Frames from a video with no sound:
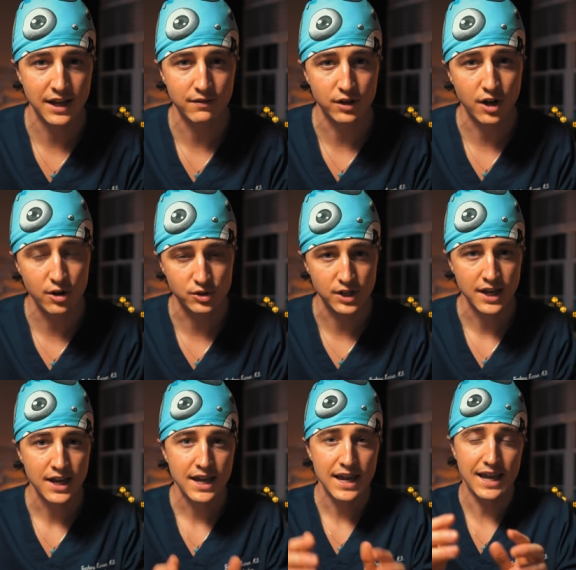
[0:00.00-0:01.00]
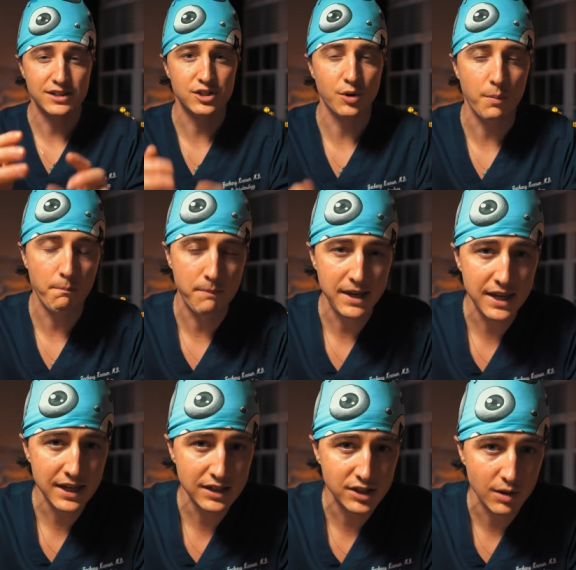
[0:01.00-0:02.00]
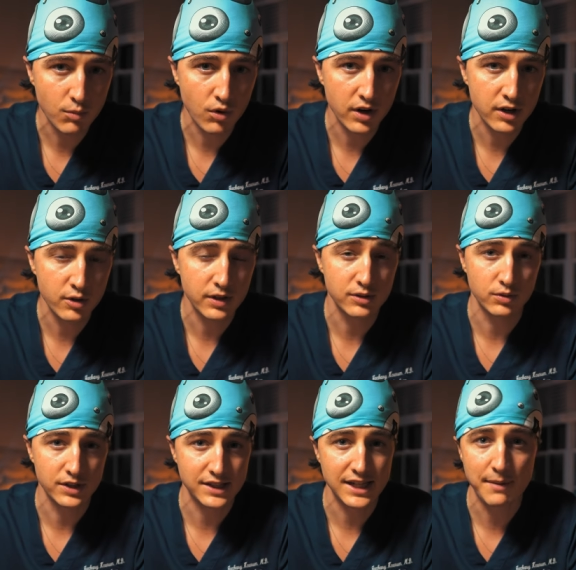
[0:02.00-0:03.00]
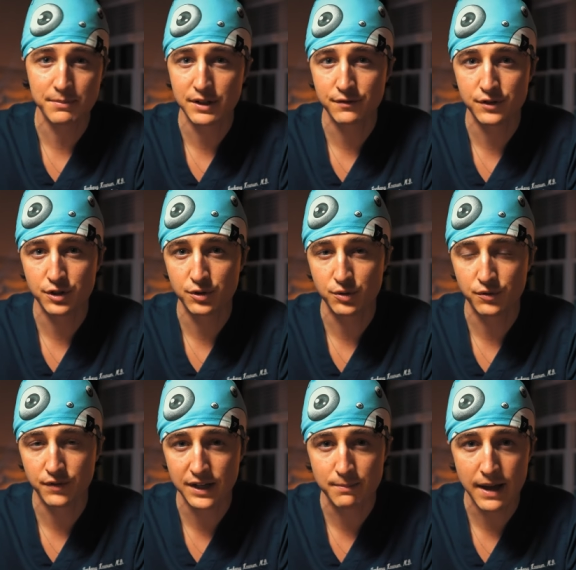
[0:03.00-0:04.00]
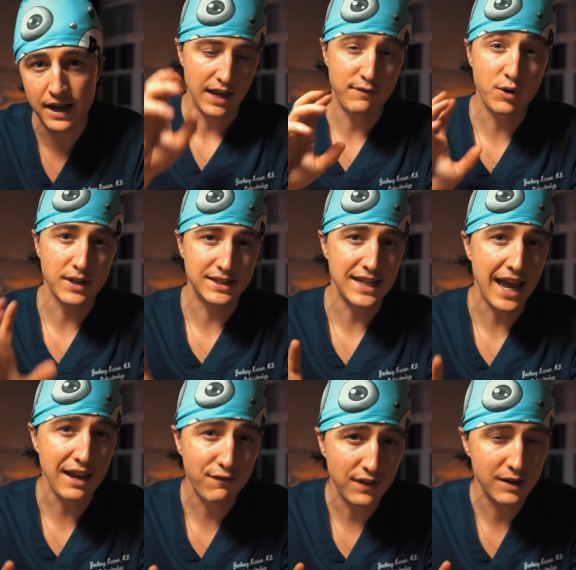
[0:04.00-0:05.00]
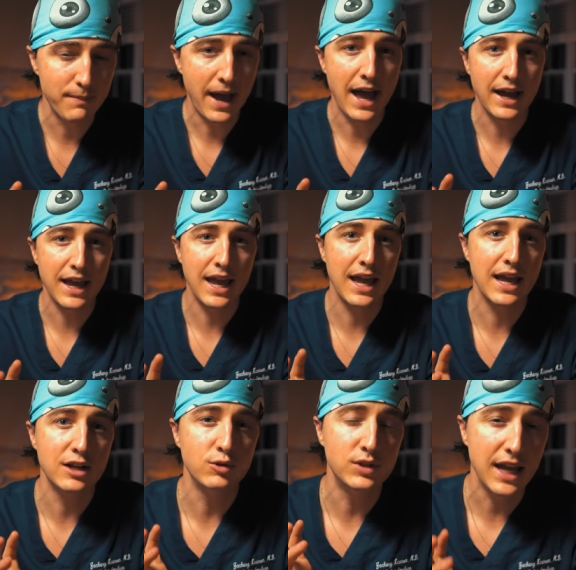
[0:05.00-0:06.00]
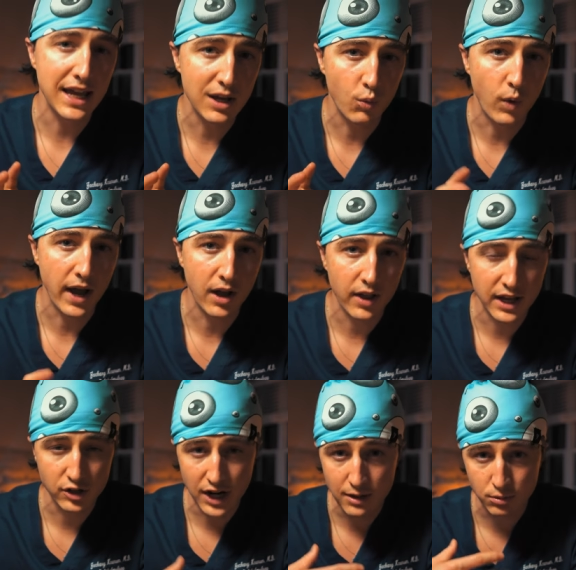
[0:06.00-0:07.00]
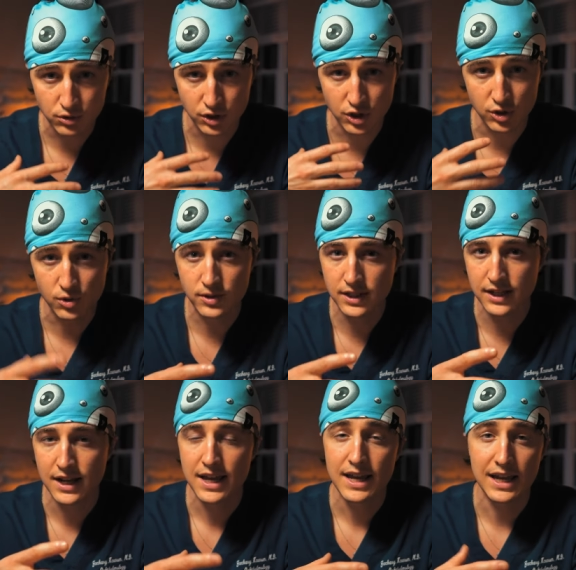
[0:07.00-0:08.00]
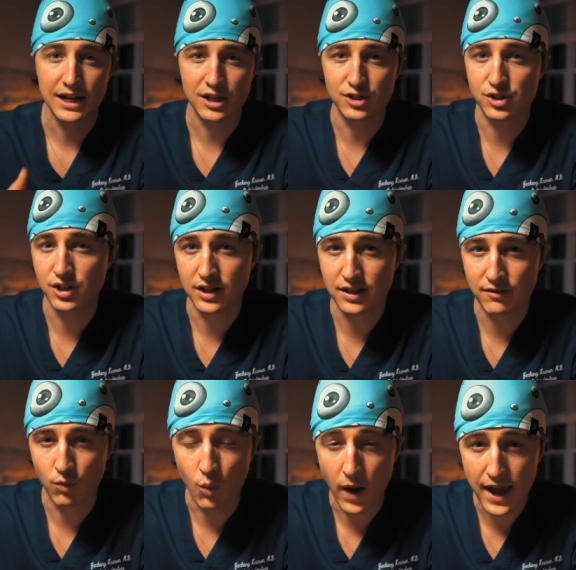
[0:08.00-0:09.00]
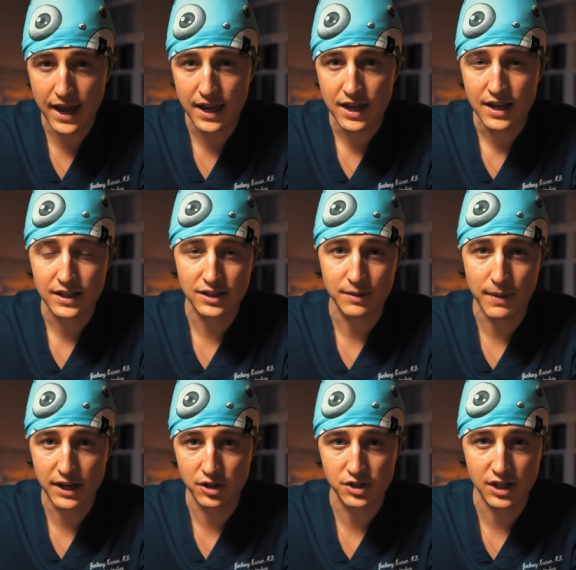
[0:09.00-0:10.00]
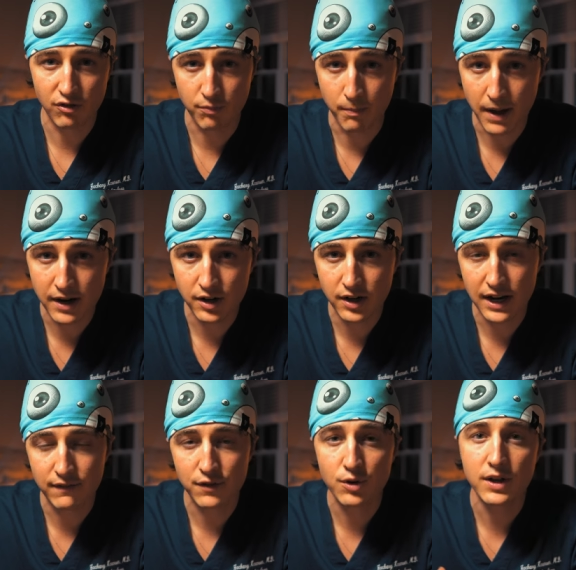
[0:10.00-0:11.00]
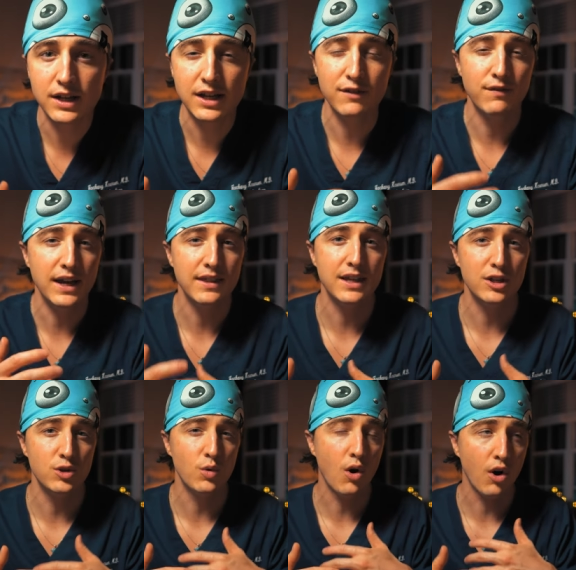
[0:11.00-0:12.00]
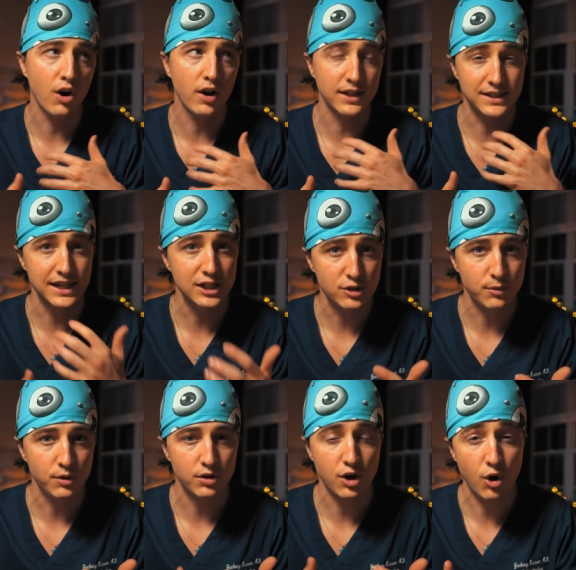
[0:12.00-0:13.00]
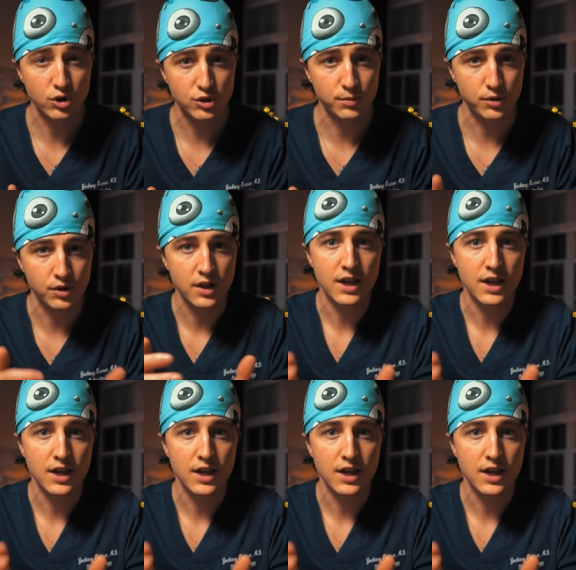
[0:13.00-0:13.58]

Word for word: ever coached. And so being someone who is receptive to feedback, if you can take feedback and you take it well and you're able to use it in a constructive way, to make yourself better. If you can convey that you are a teachable, coachable